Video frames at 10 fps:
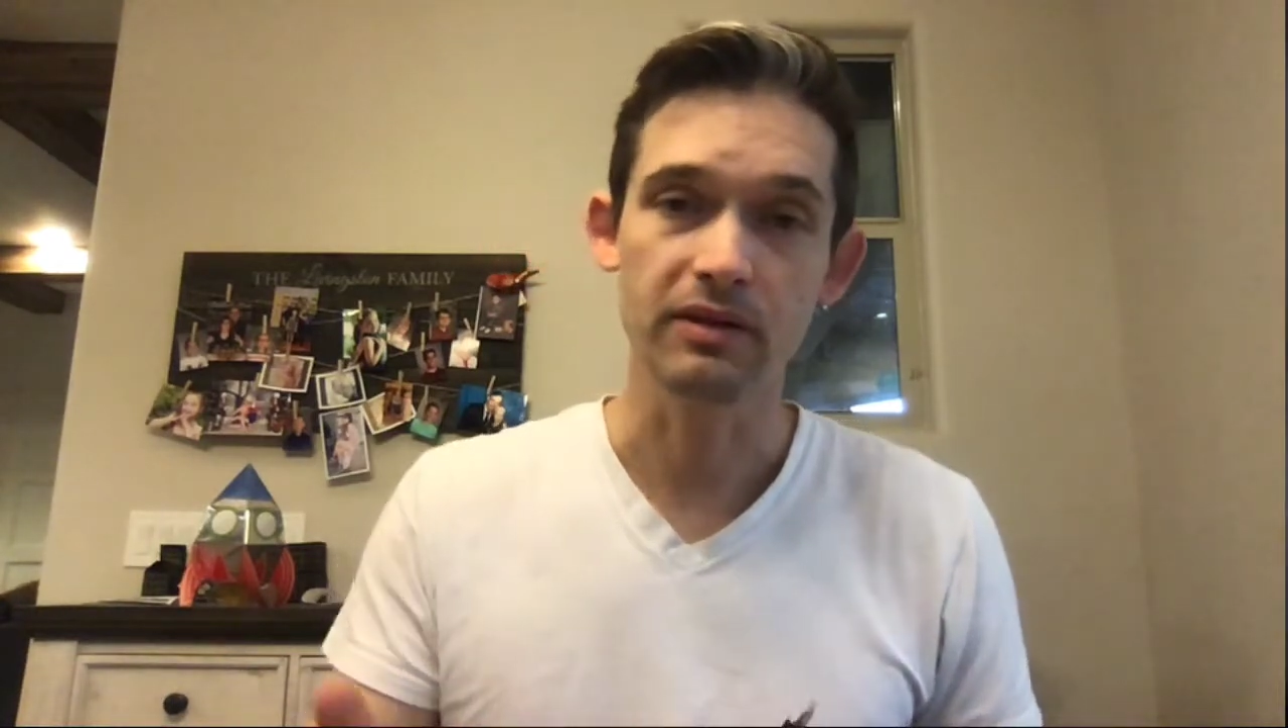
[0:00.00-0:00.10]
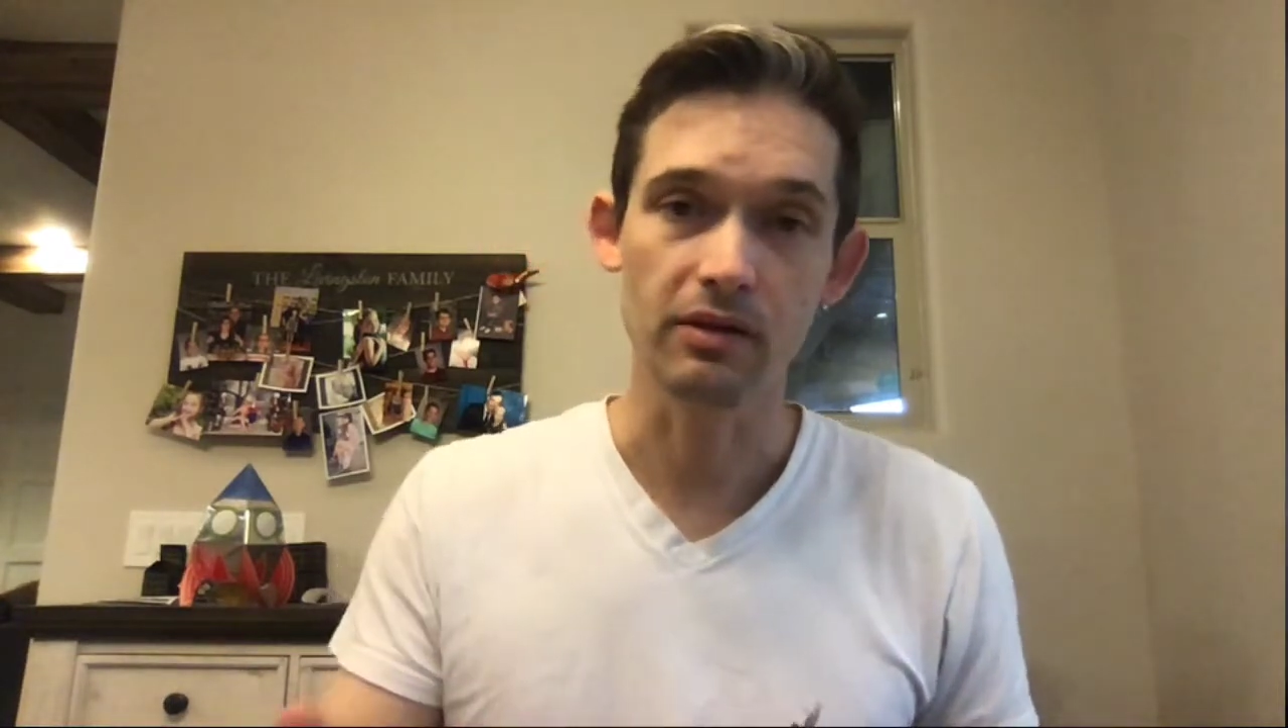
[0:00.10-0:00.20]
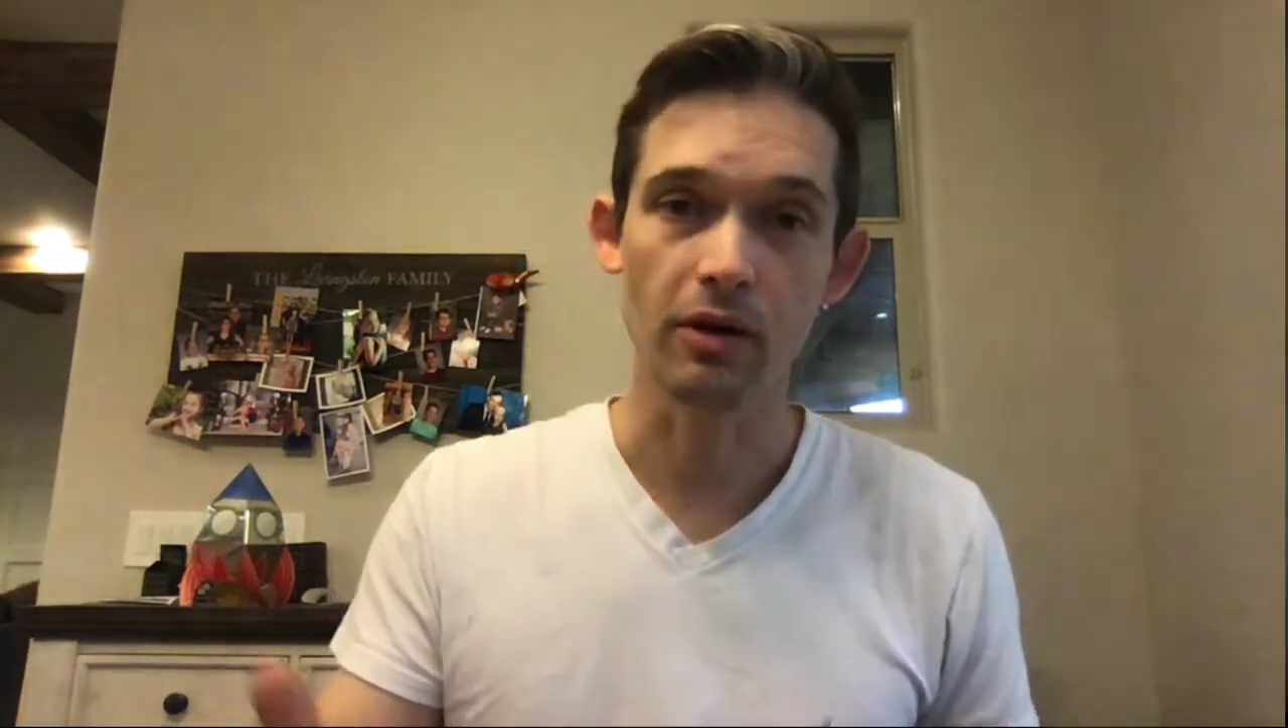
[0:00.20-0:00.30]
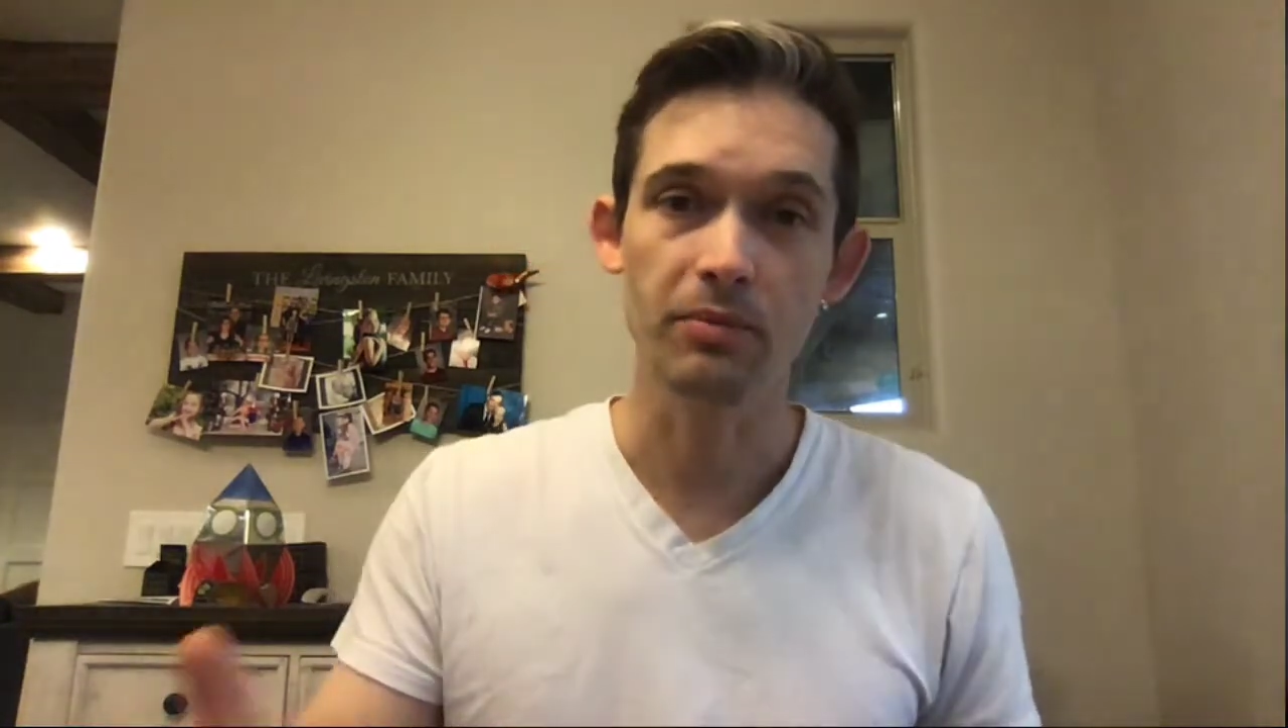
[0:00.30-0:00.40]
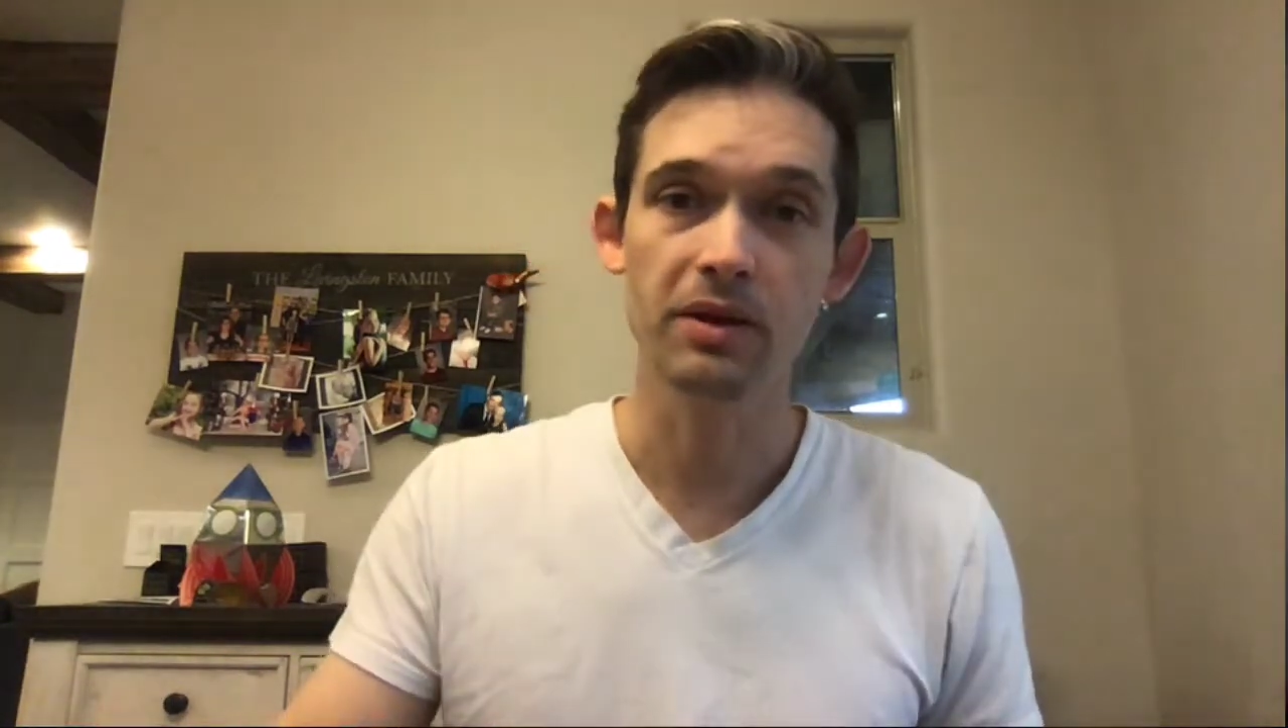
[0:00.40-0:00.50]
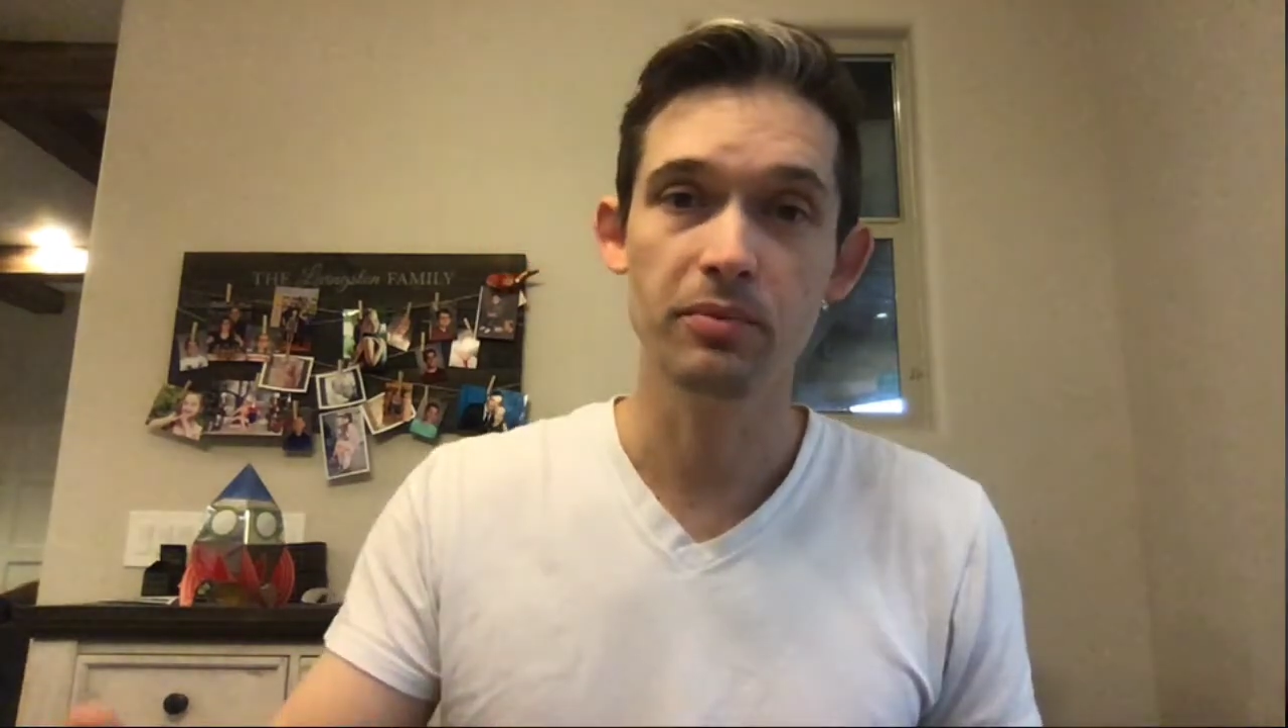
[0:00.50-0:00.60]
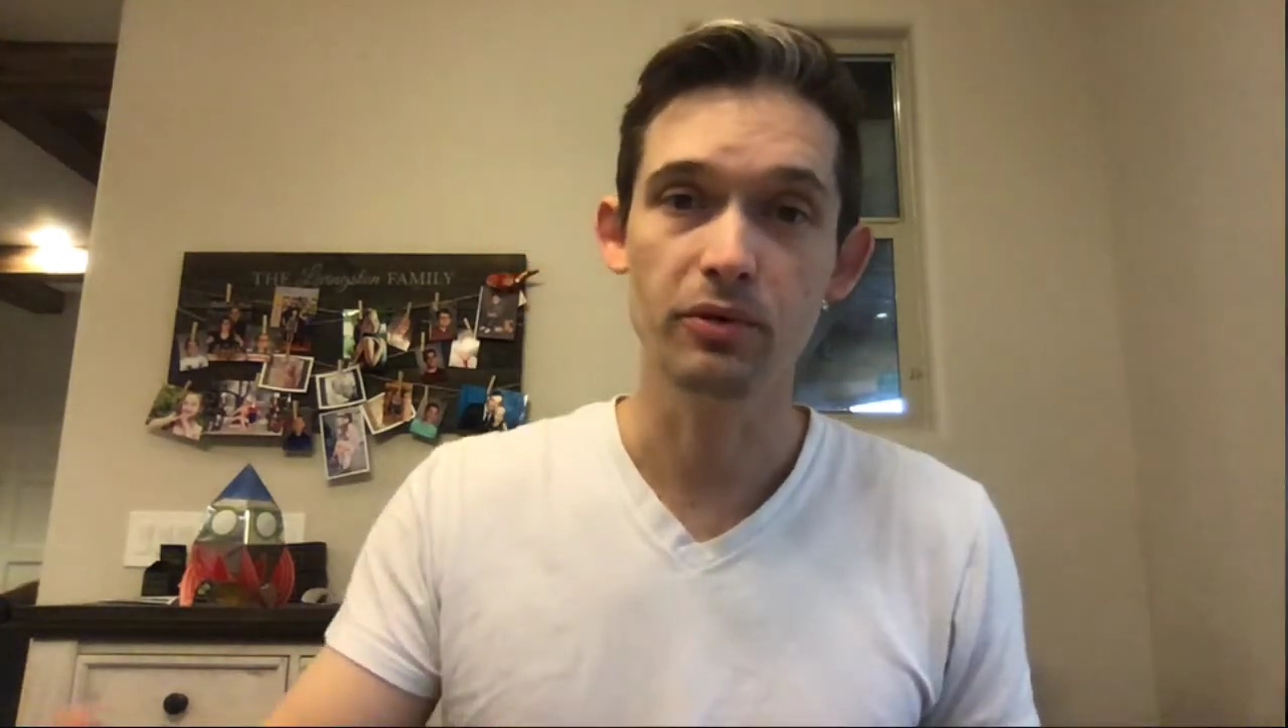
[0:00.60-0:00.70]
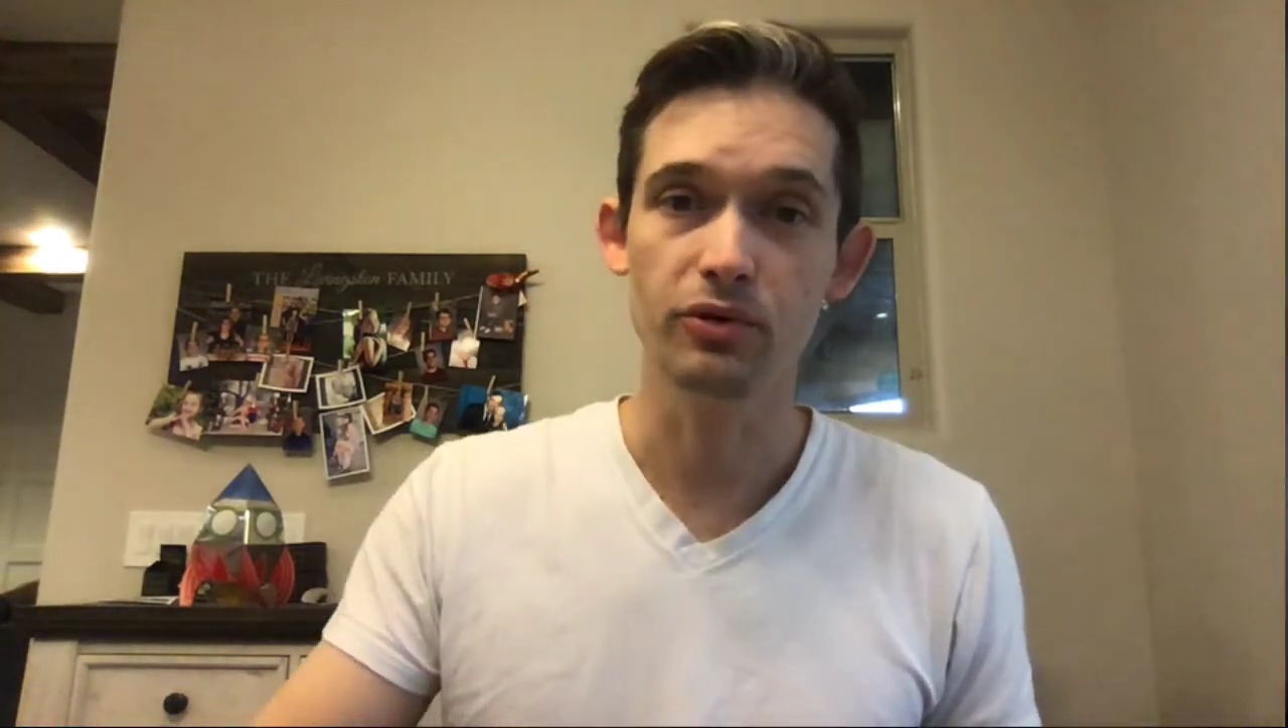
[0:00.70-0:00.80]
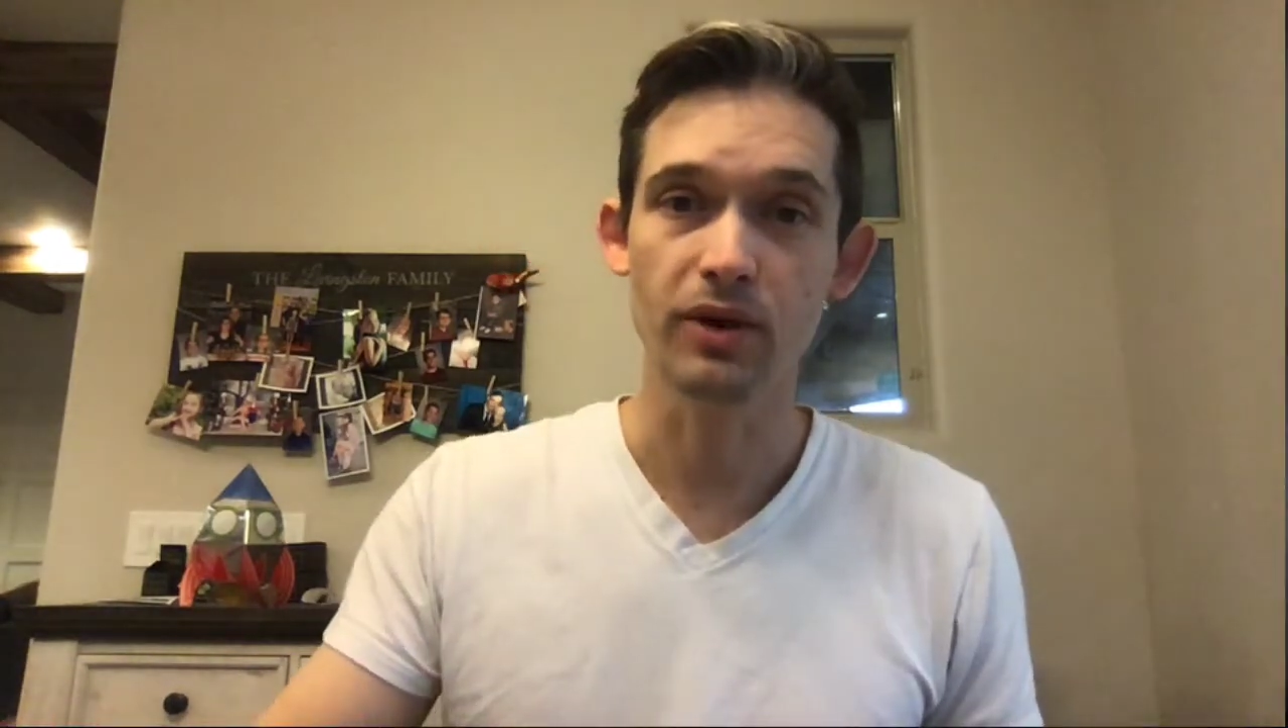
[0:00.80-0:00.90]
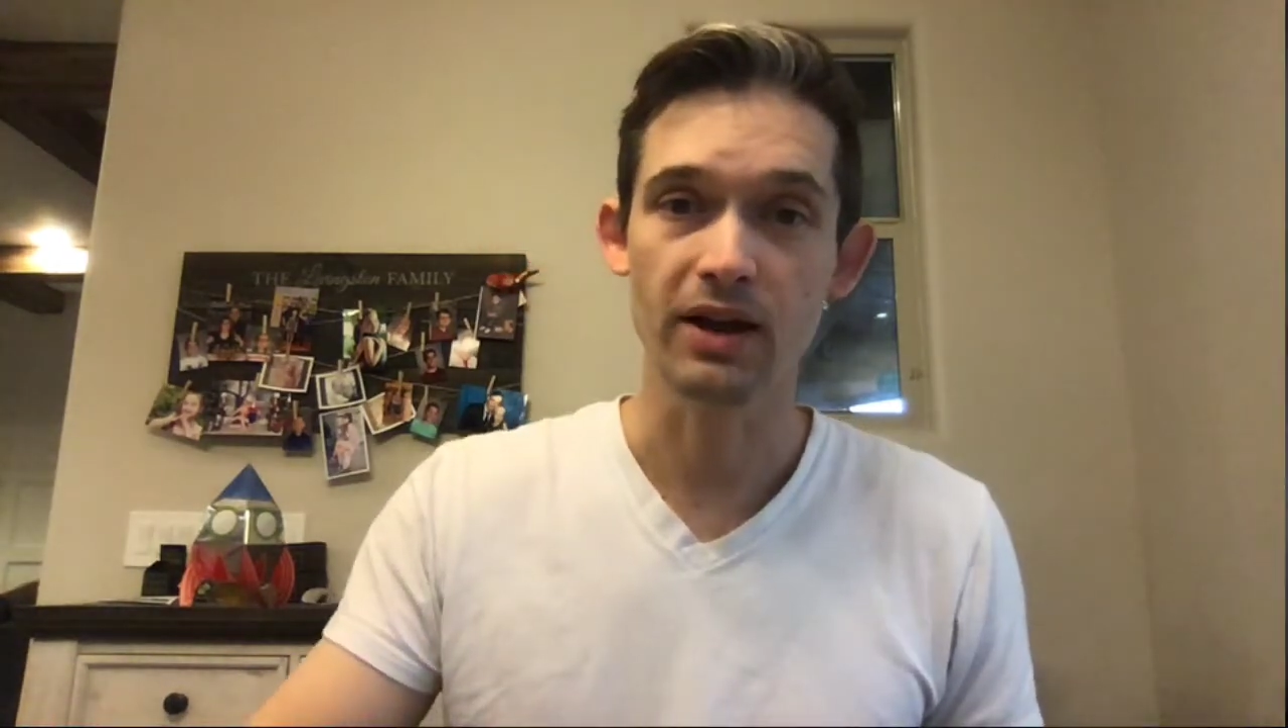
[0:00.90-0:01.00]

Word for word: there are people who